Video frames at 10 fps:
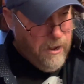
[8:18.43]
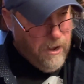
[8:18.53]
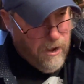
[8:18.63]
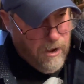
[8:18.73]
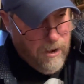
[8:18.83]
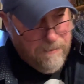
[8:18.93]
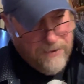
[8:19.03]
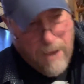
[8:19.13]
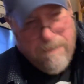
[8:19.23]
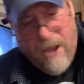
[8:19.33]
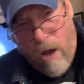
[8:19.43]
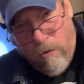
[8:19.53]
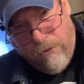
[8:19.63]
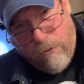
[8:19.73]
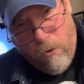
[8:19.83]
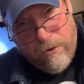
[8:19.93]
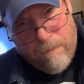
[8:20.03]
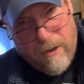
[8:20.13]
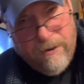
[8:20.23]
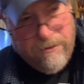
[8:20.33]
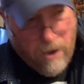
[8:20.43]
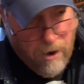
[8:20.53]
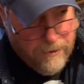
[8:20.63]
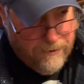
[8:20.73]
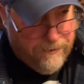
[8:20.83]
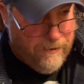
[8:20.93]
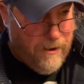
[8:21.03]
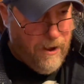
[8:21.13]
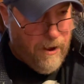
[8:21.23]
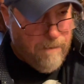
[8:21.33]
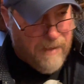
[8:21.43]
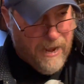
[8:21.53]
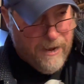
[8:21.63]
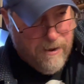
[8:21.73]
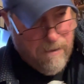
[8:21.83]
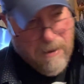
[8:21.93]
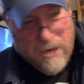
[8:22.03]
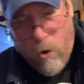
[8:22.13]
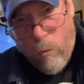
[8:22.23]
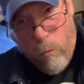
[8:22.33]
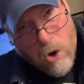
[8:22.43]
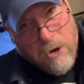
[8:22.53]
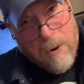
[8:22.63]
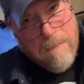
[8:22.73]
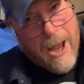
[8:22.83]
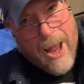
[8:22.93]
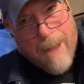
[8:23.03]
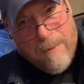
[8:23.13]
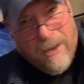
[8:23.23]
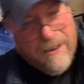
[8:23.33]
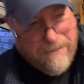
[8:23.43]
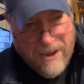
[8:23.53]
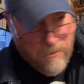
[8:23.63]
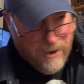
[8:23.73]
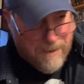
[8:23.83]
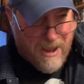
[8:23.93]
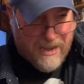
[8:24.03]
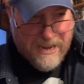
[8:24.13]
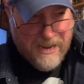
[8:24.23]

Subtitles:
Tom Towles, of course, plays Otis, and Michael Rooker, man, plays Henry, man.